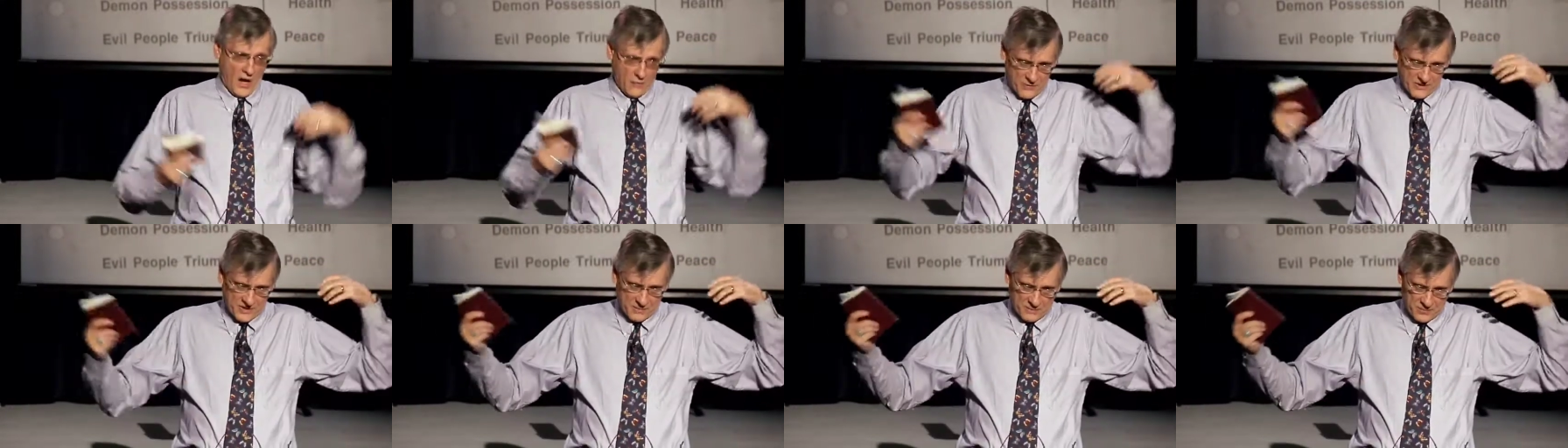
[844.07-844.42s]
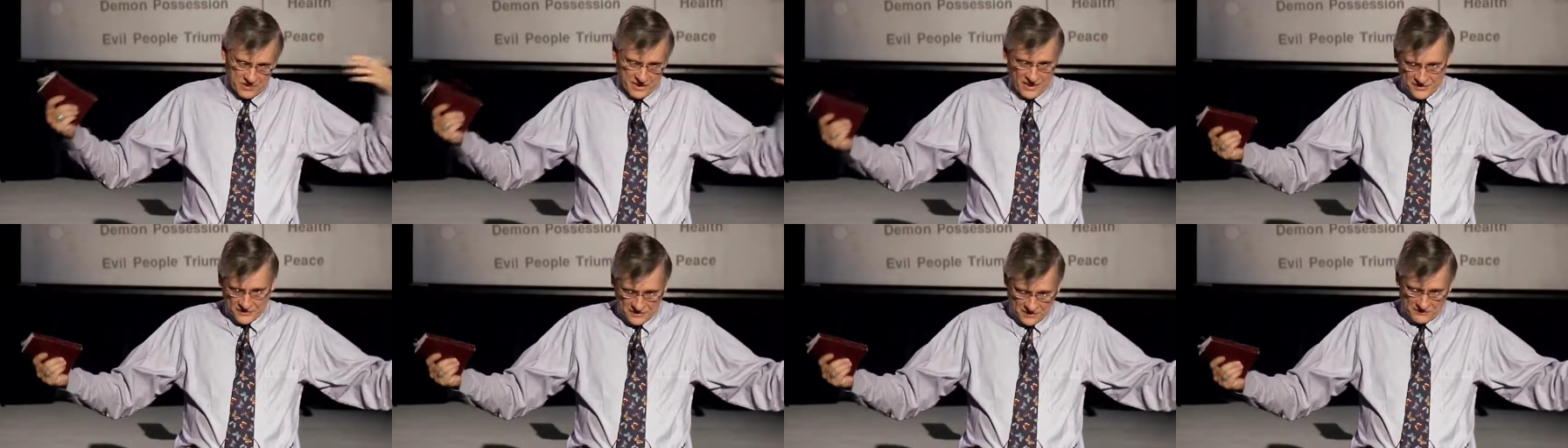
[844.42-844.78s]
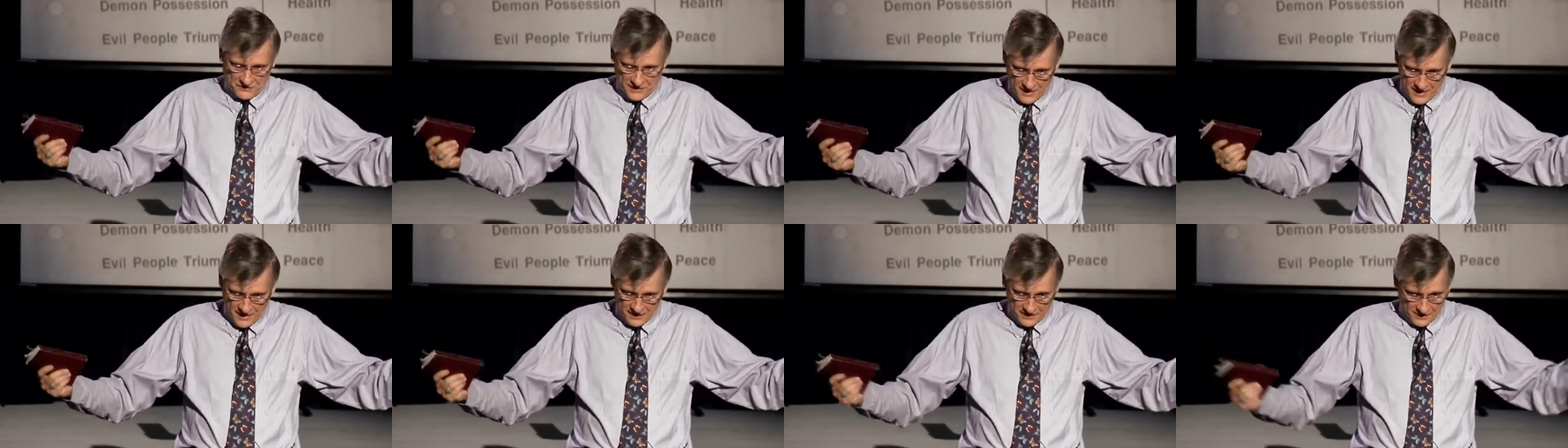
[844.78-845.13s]
I want the place
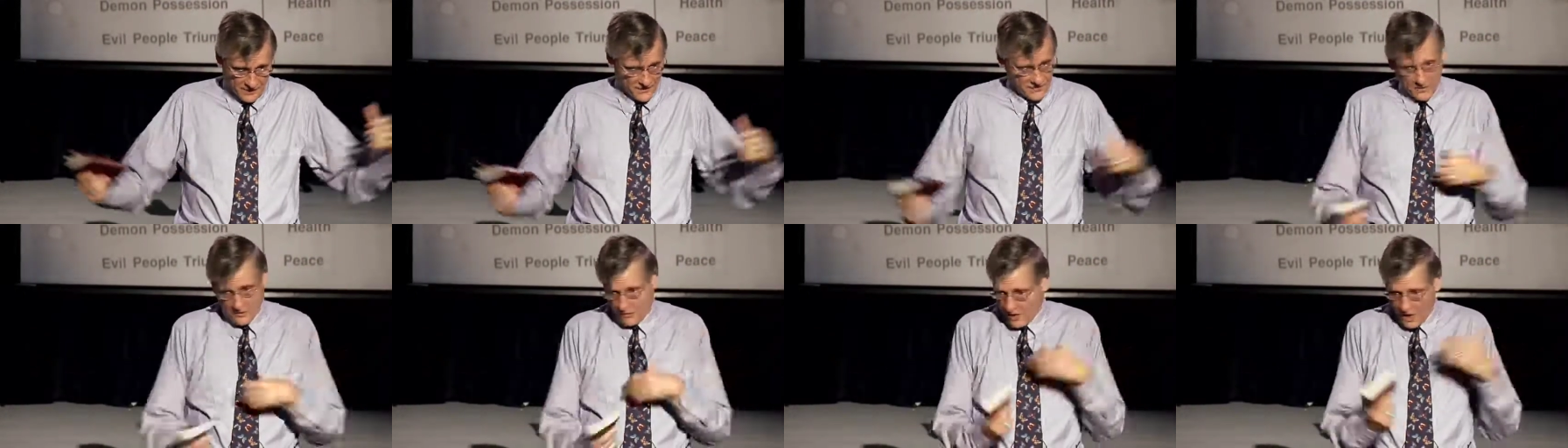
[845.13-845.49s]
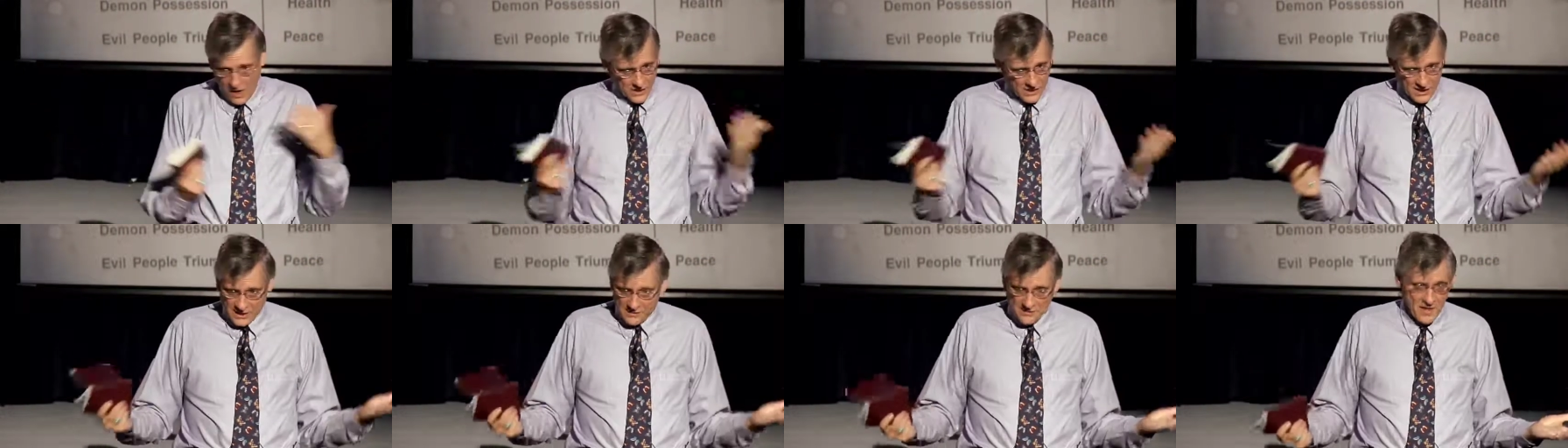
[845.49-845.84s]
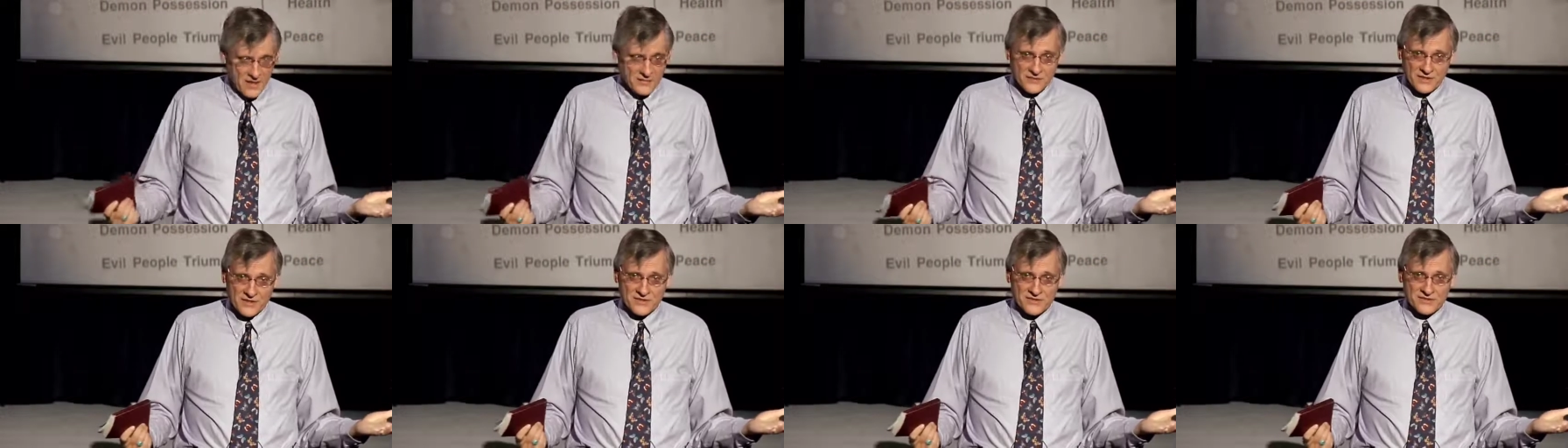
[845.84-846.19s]
of honor. They're arguing
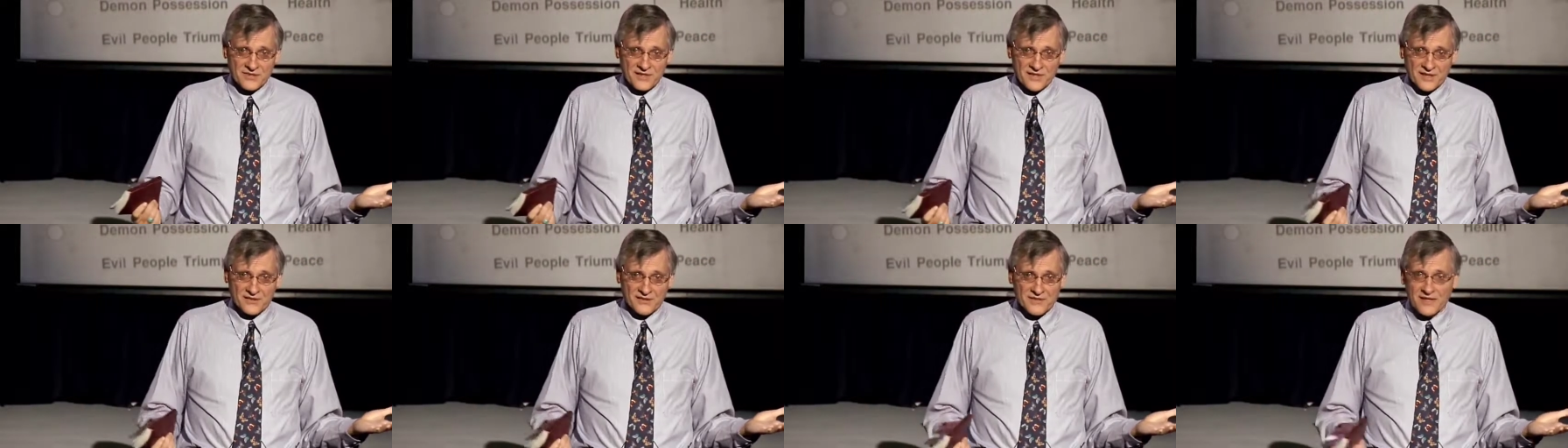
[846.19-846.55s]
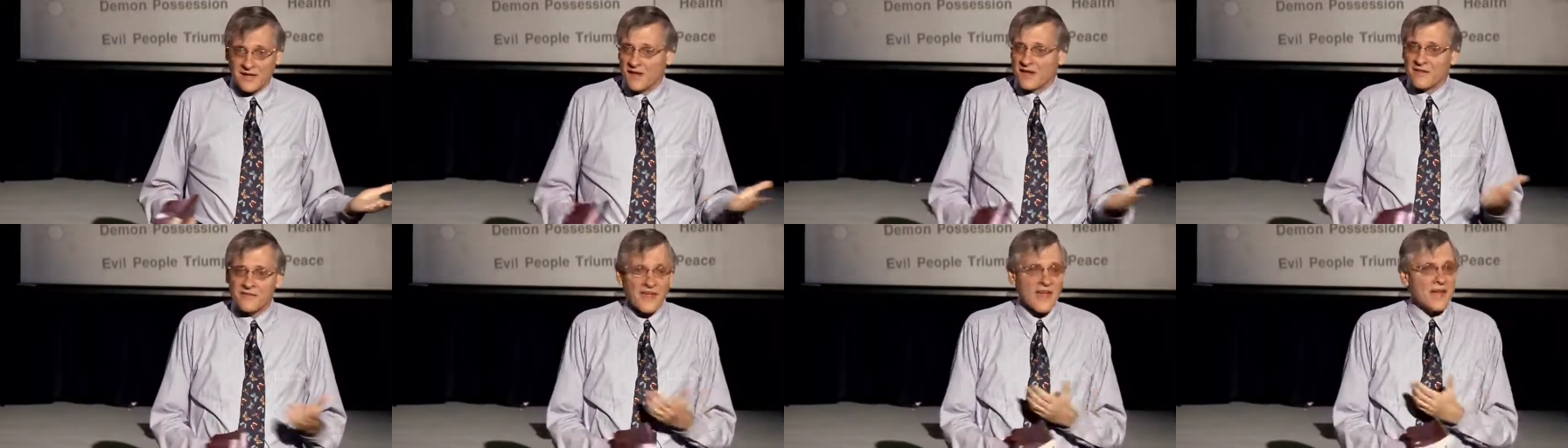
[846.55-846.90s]
about these things.